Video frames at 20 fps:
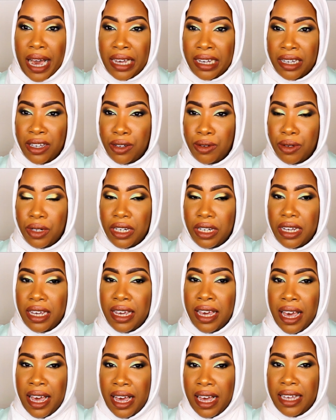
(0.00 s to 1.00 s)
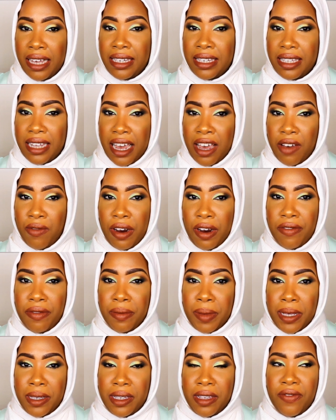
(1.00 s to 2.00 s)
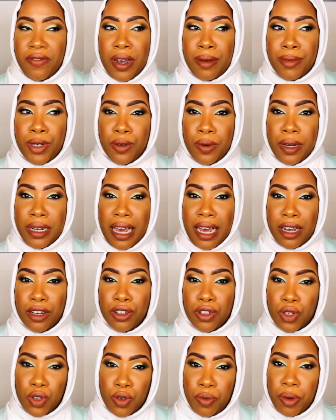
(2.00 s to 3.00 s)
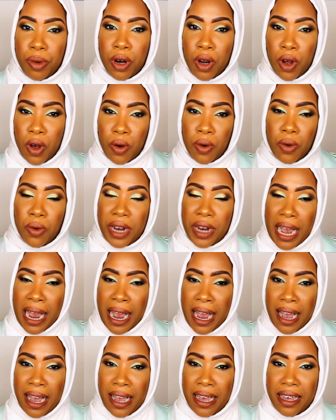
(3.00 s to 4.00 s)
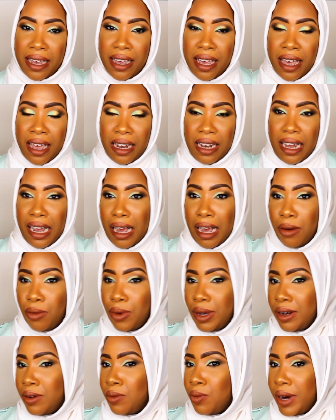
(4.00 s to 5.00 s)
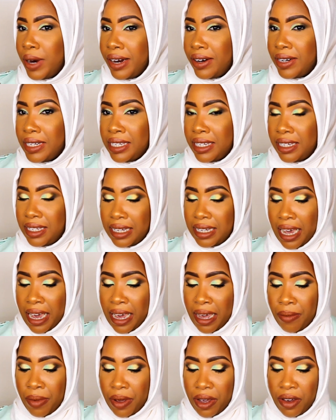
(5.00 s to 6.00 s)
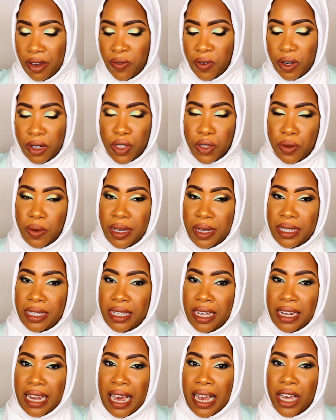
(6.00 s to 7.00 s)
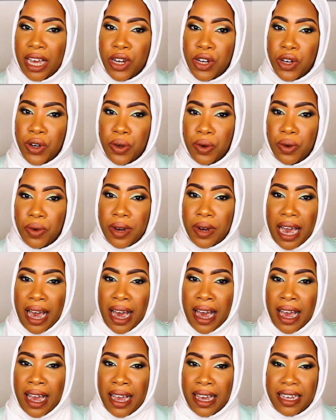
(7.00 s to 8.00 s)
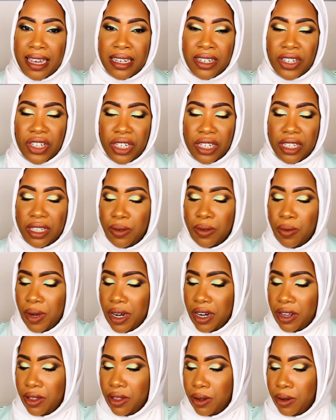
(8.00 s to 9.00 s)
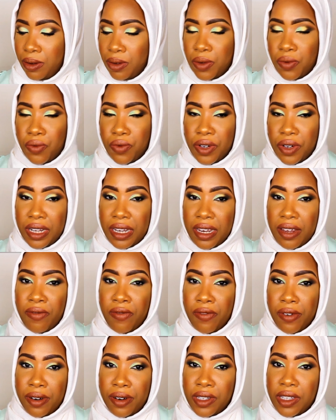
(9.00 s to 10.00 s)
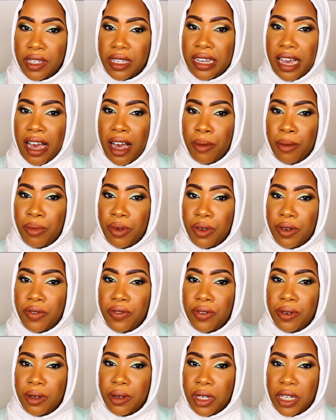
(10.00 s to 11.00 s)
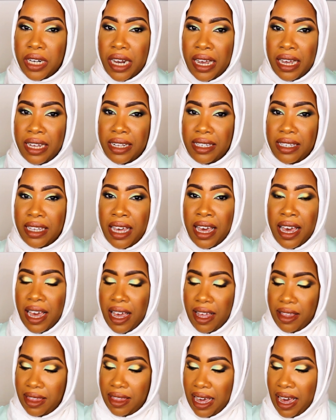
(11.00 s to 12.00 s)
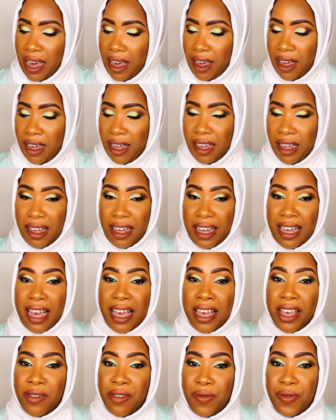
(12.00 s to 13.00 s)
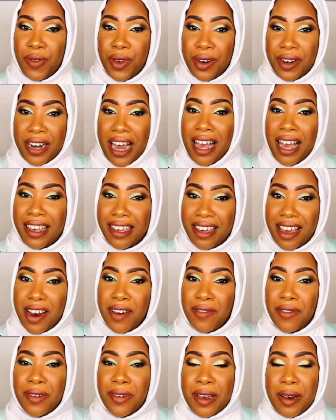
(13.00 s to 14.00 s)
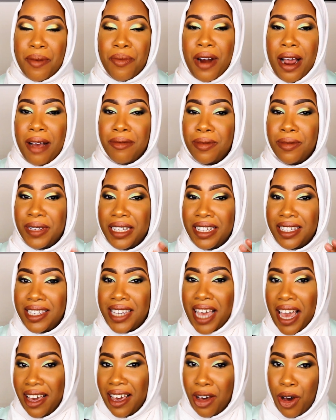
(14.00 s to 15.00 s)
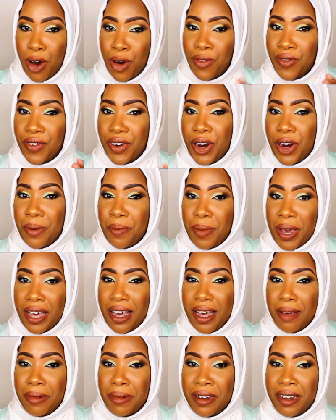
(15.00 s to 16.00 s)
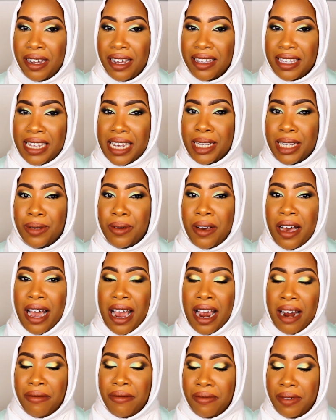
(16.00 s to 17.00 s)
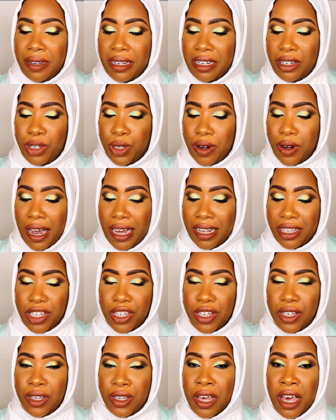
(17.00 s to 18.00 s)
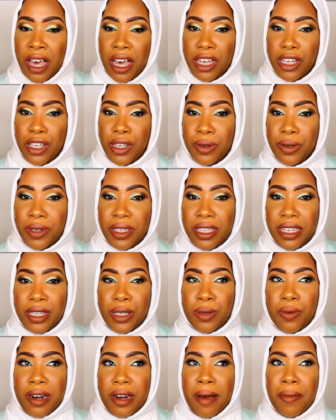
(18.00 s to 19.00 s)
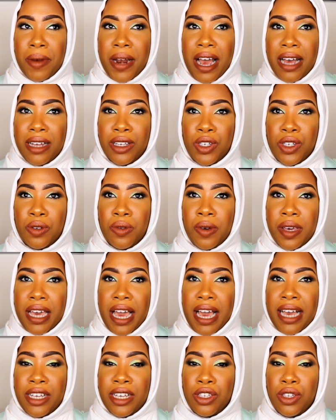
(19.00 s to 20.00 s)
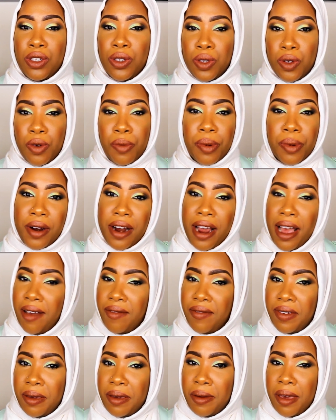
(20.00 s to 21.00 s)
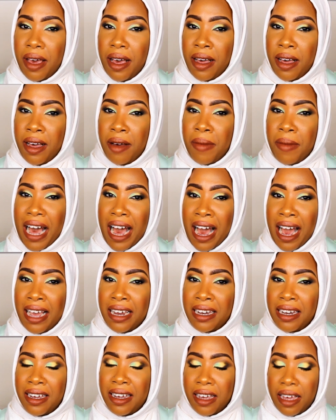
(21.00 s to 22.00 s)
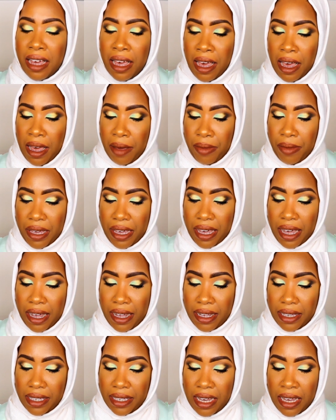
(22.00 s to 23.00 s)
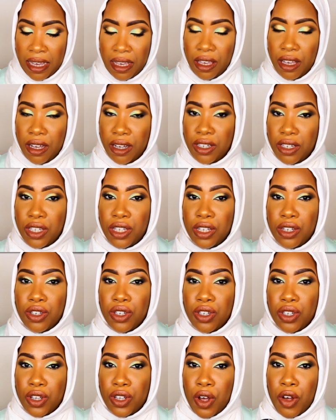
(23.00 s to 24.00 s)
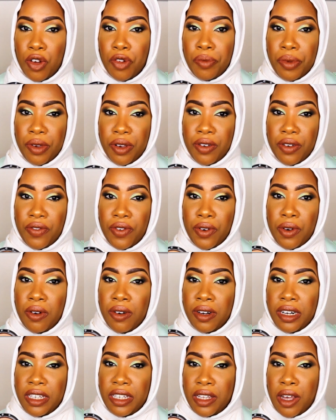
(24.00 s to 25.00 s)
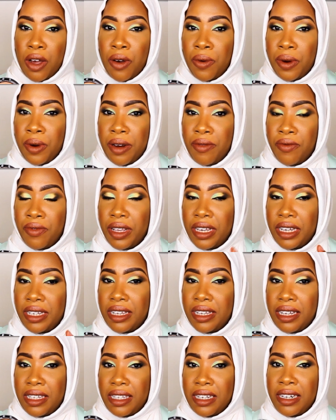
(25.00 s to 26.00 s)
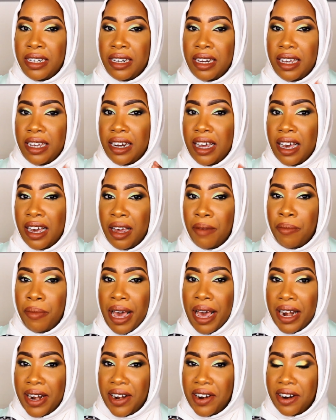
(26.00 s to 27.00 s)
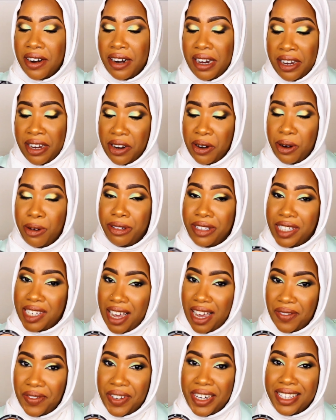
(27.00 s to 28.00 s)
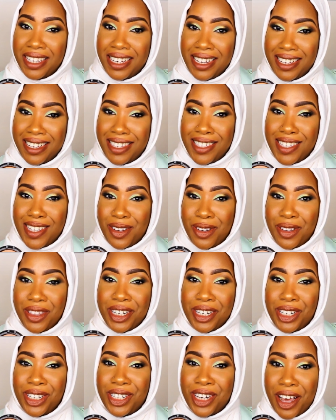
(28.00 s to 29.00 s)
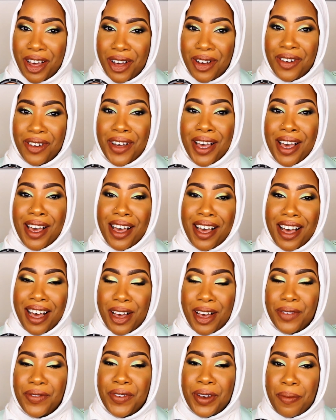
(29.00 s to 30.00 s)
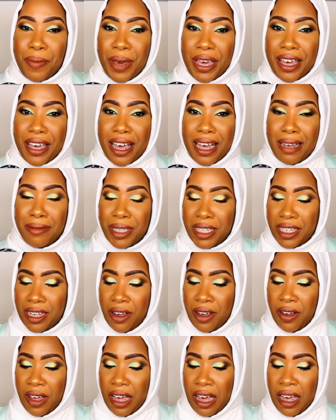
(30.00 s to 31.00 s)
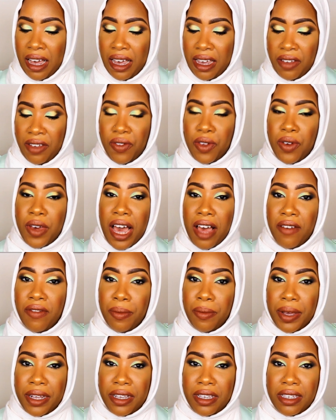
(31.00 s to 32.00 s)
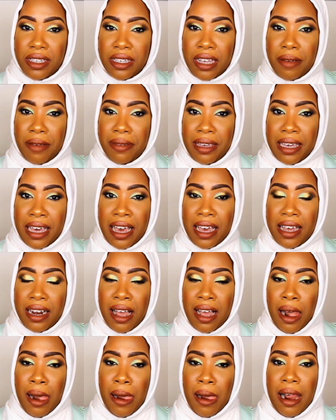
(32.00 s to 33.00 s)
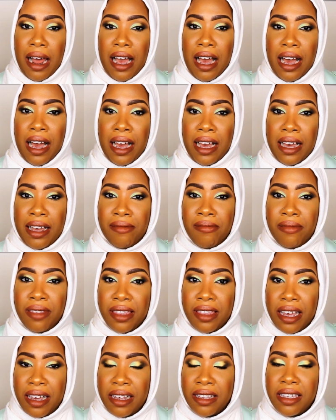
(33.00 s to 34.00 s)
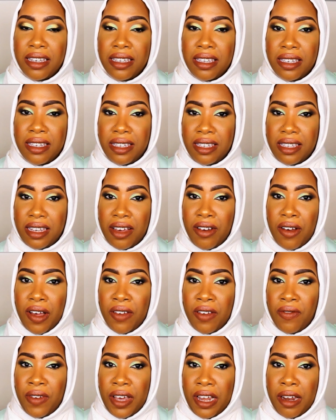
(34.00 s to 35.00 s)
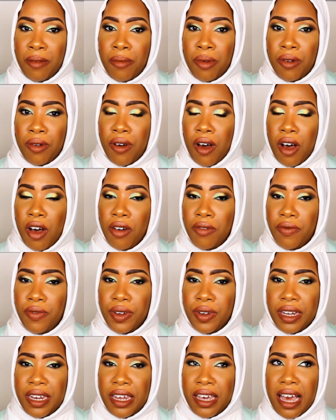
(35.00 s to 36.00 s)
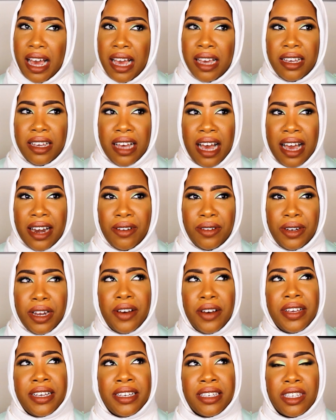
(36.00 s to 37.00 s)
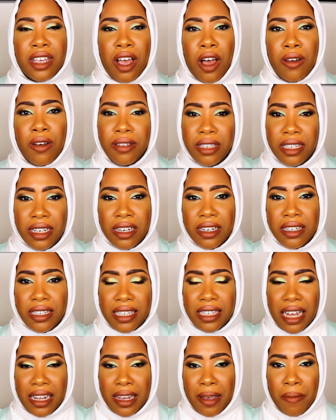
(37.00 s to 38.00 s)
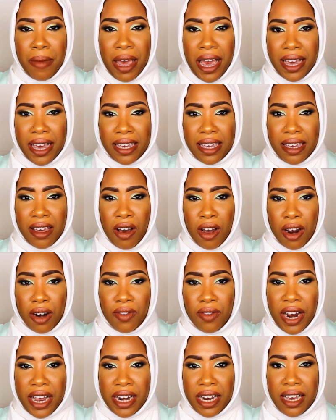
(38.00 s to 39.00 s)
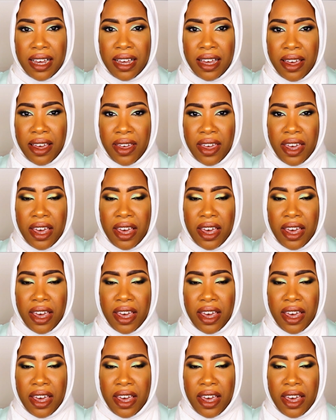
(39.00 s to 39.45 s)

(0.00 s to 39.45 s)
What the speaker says: I usually stay away from this if I'm doing like a super gold eye. Like, I wouldn't wear it today, but if you're doing, say, like a nude eye, it's just one of those really versatile, beautiful shades that if you're not careful can probably take over your makeup look. That's why I really try to use this when I'm not doing a super heavy eye look, because it looks so beautiful on its own. It really doesn't need a competitor, and it'll definitely steal the show of your makeup. So if you haven't picked this up yet, I think this is still available. Hopefully, I don't know, is Ulta selling MAC already?